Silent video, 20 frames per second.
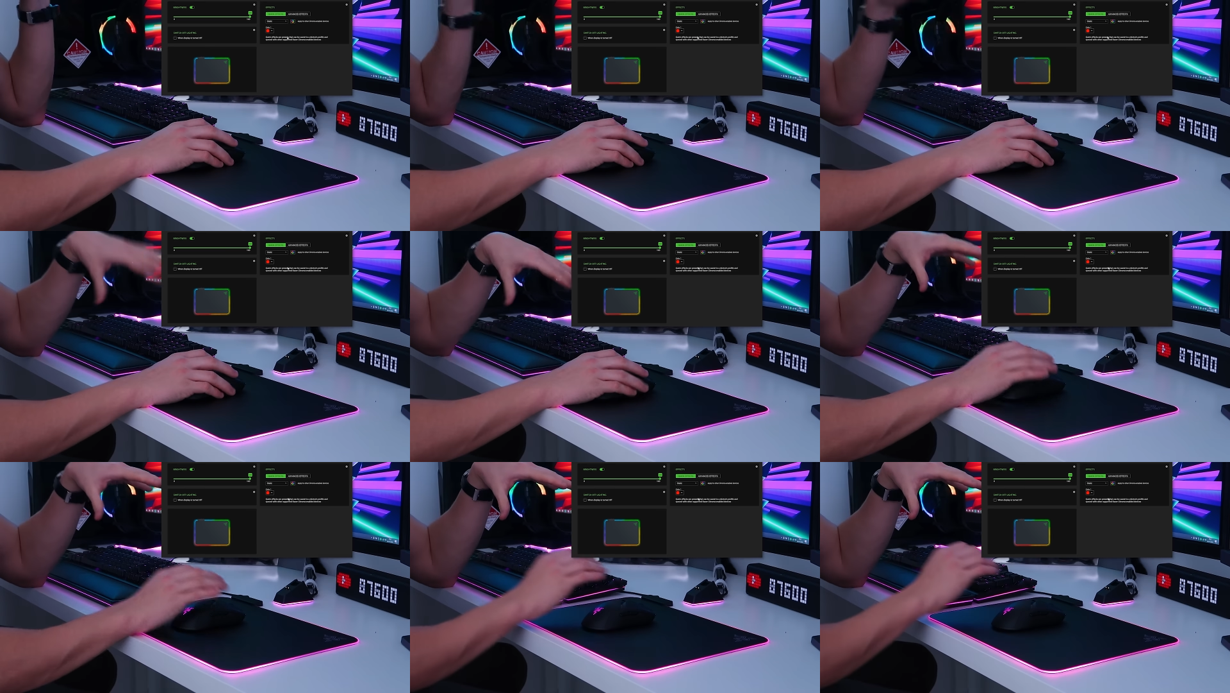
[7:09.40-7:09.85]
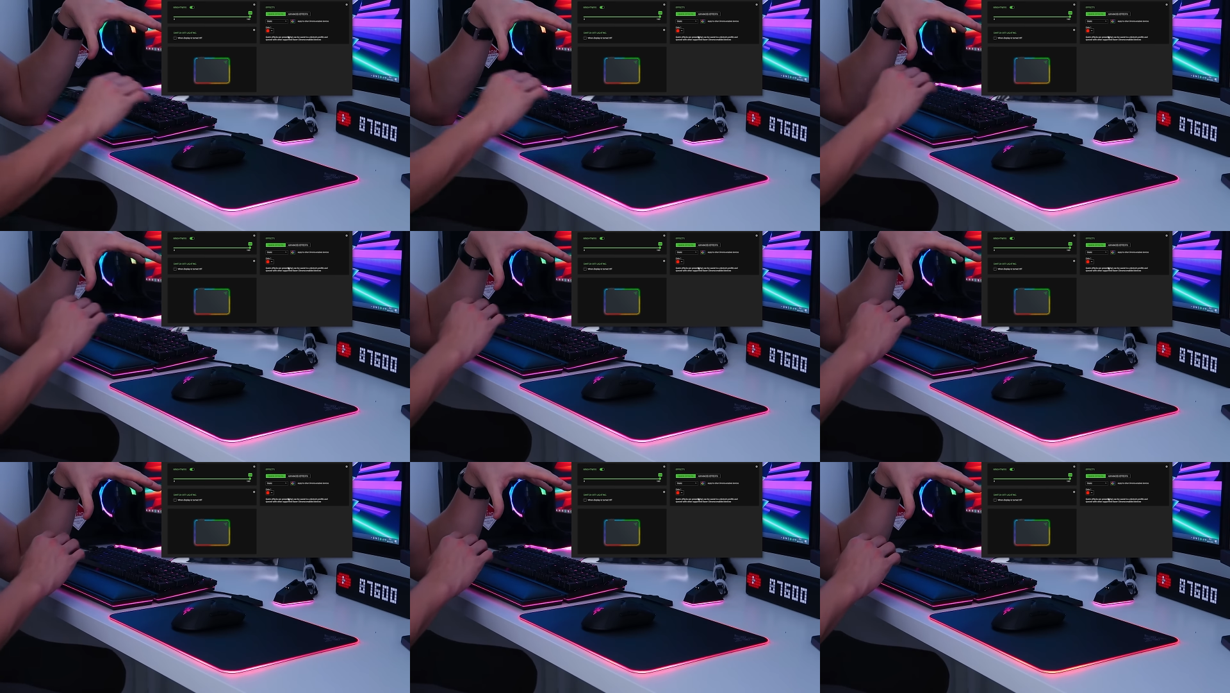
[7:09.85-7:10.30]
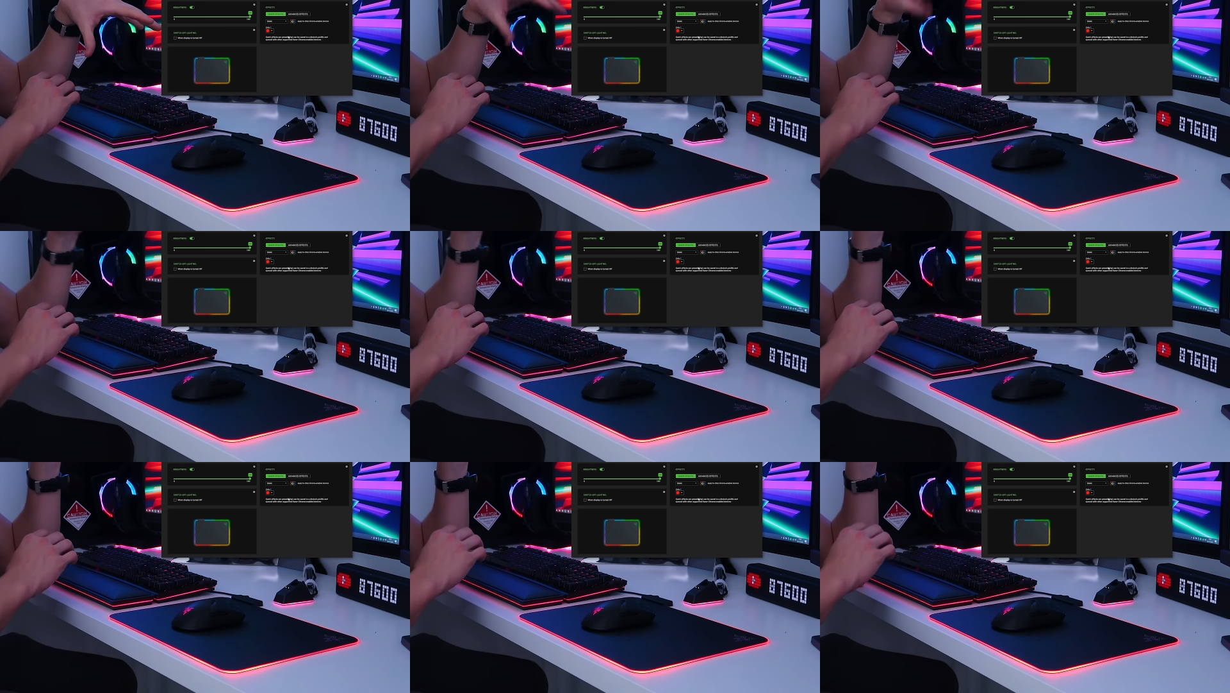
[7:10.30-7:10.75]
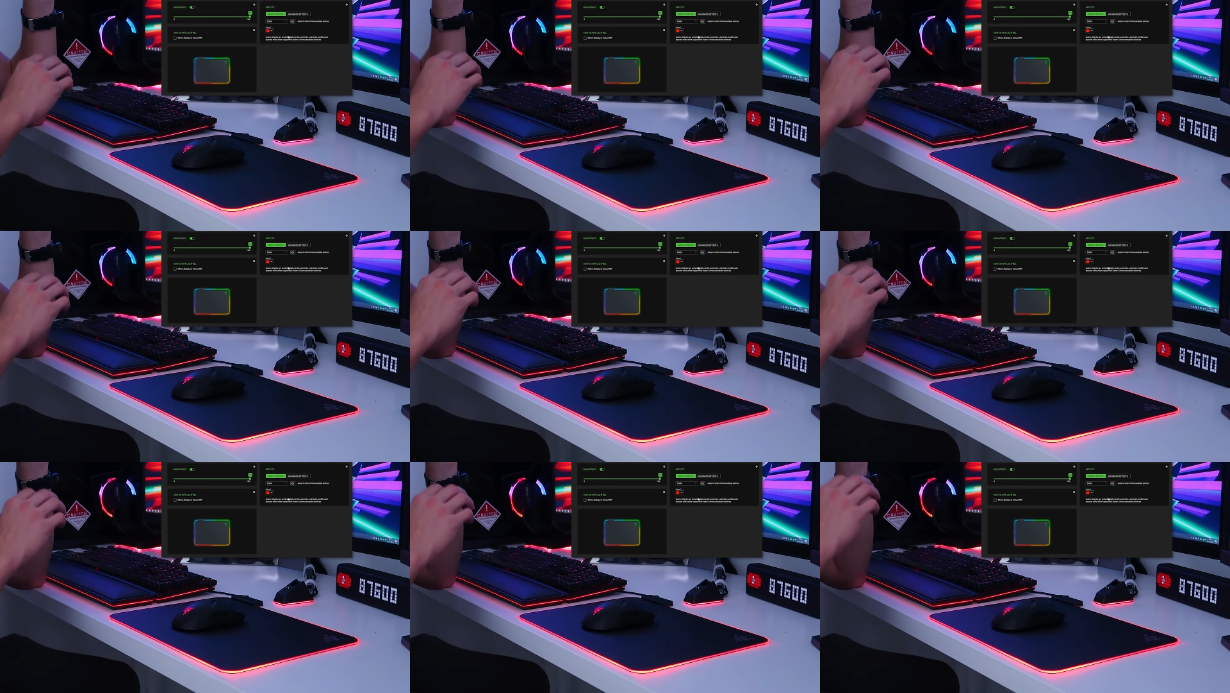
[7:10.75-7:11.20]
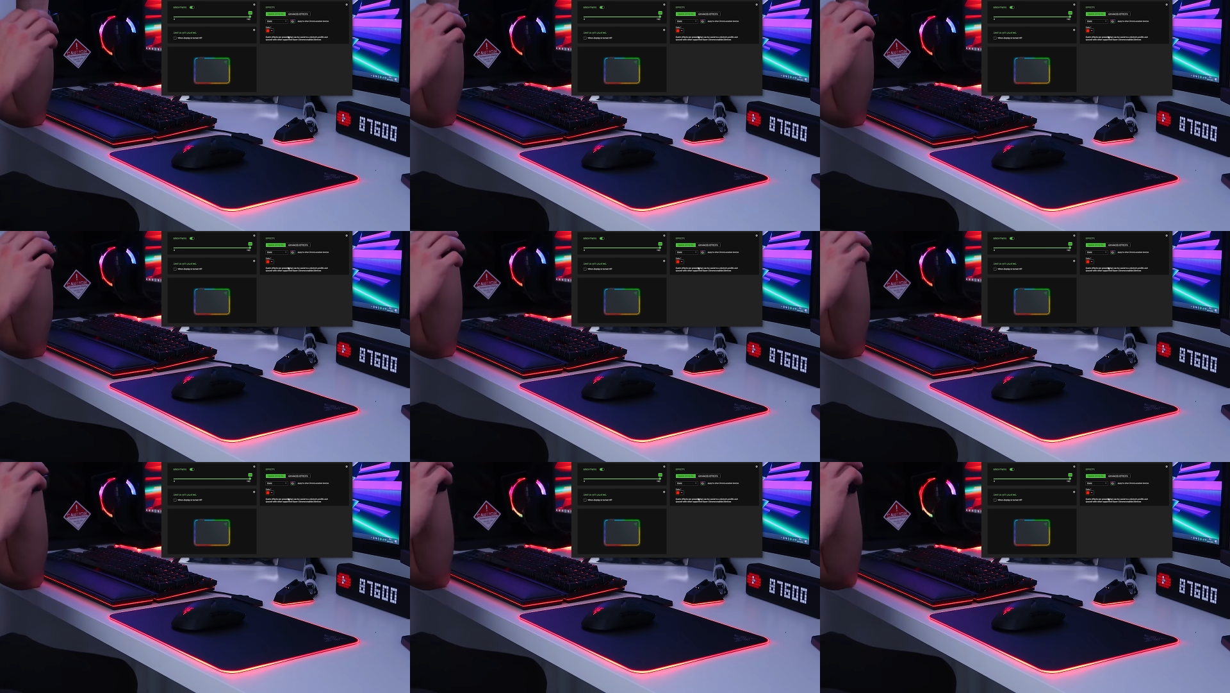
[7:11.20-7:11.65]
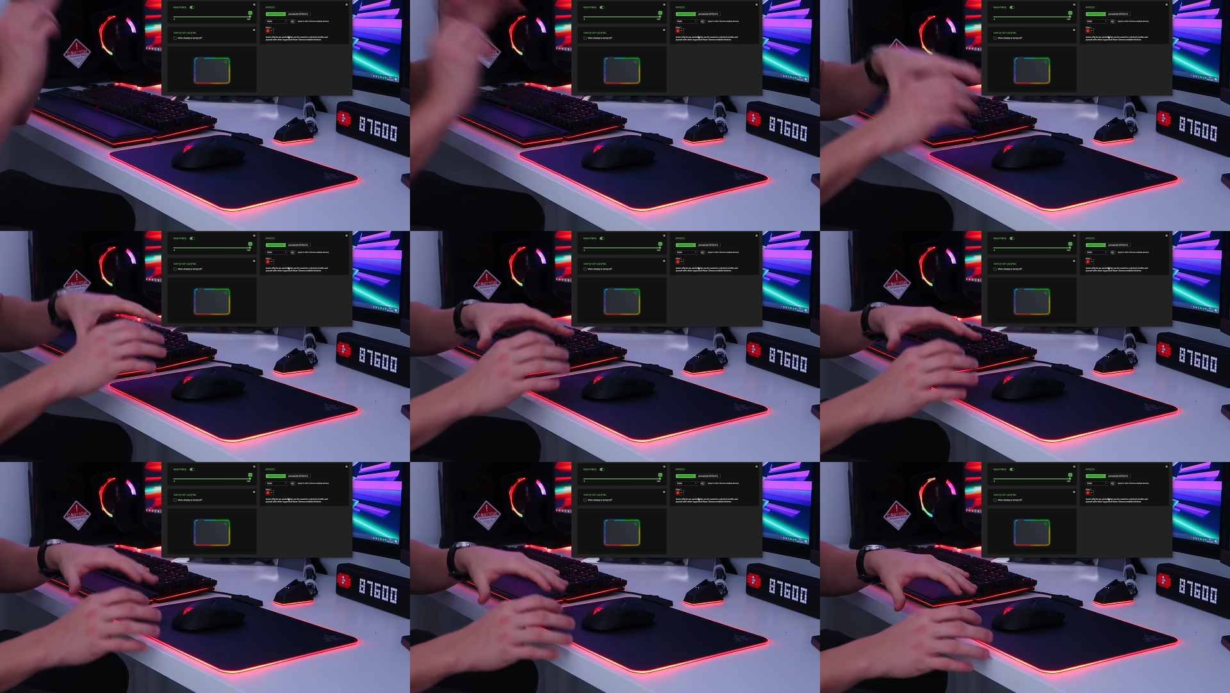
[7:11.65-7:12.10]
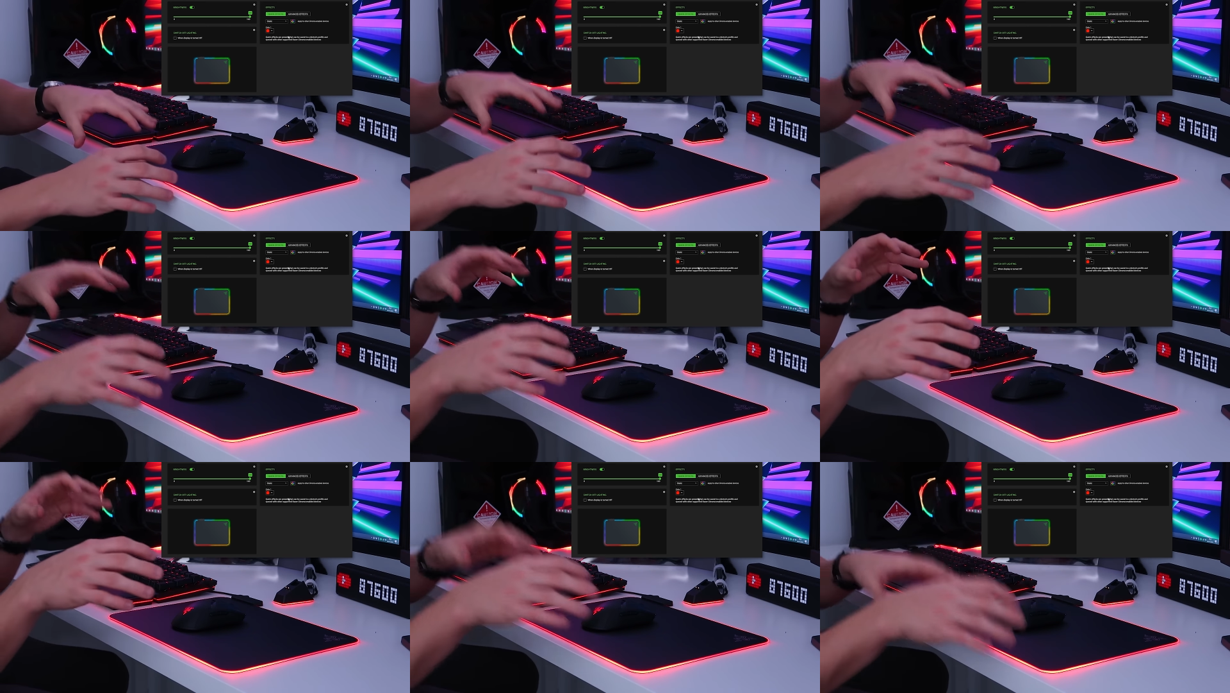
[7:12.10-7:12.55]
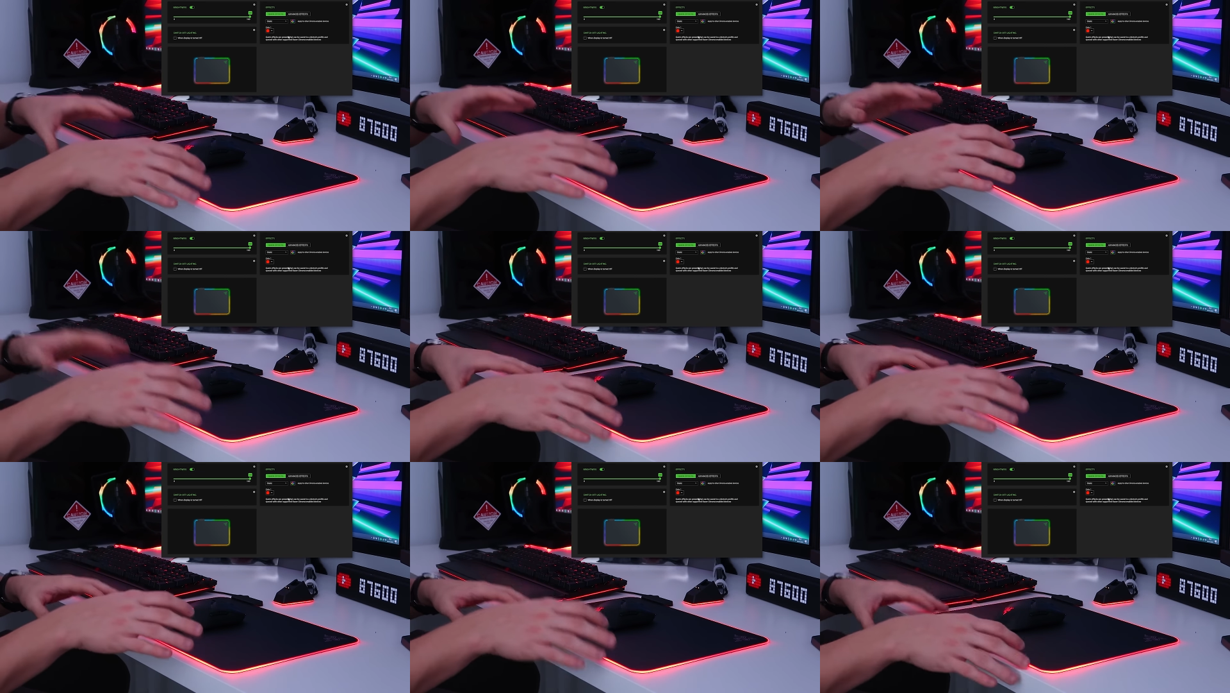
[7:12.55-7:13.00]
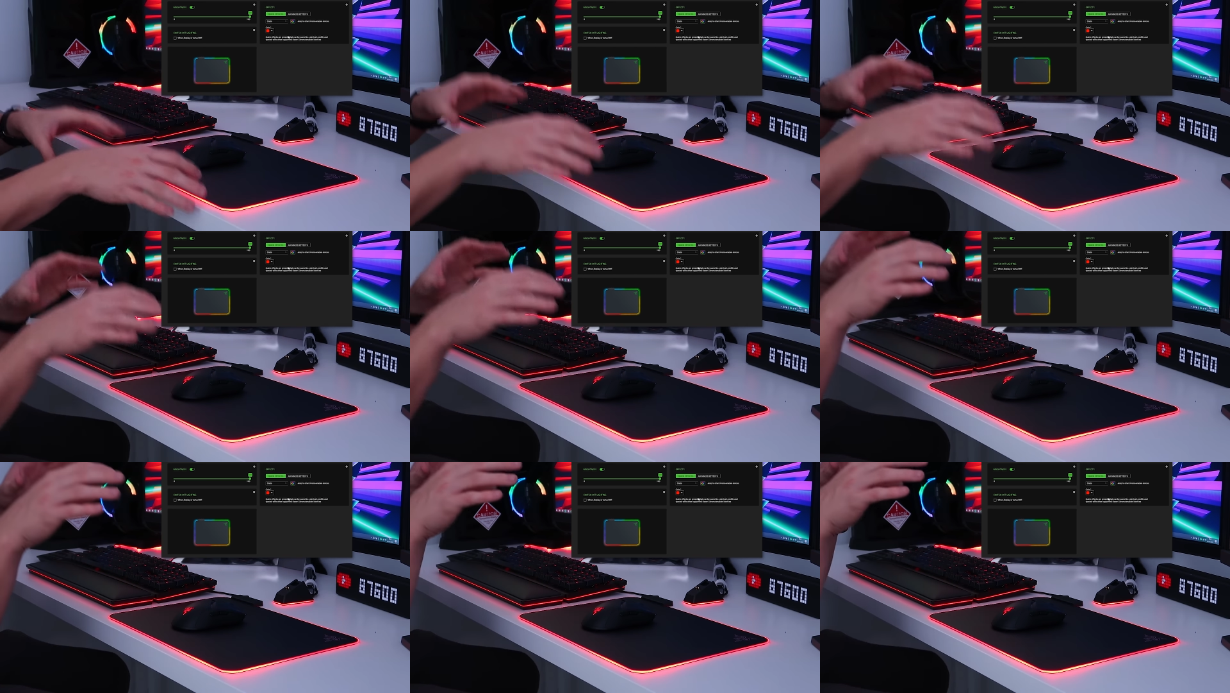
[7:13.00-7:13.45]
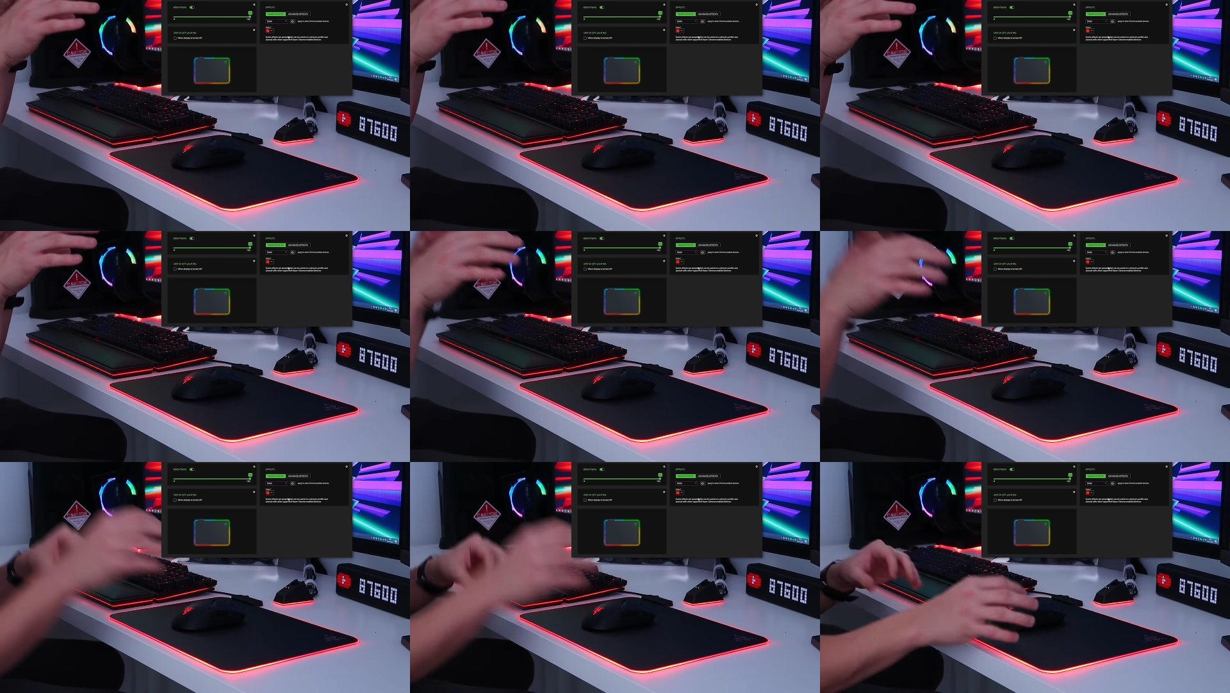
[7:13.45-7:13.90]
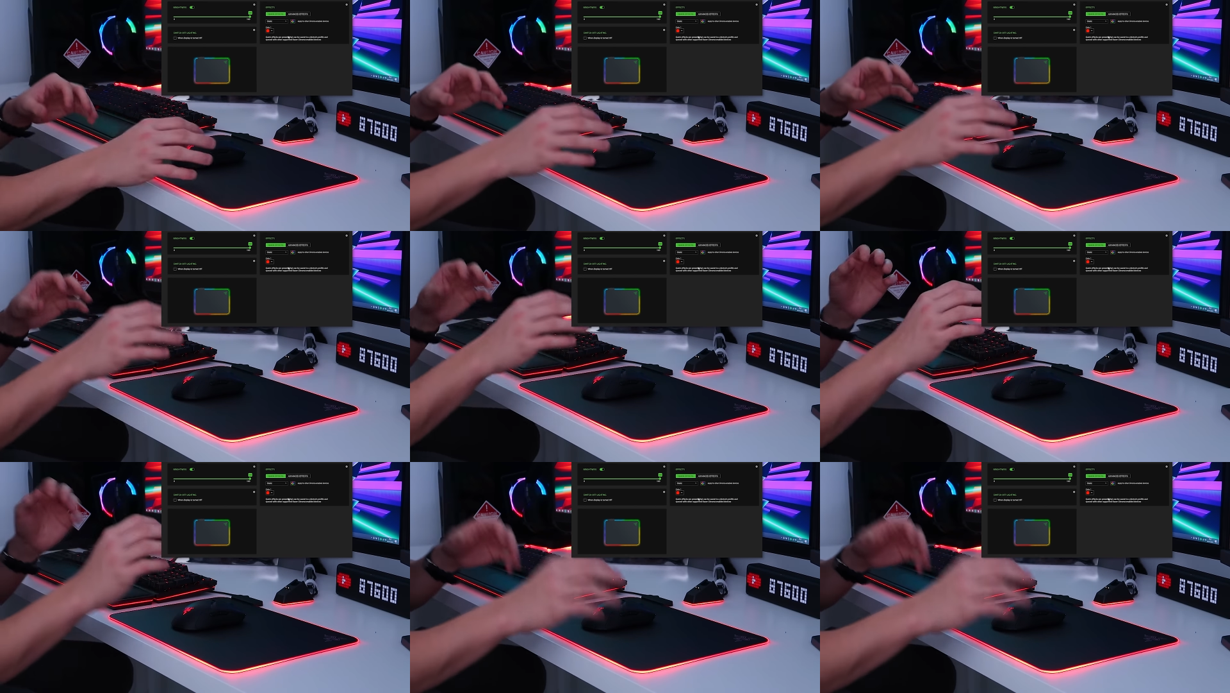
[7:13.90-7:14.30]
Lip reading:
(no speaker visible)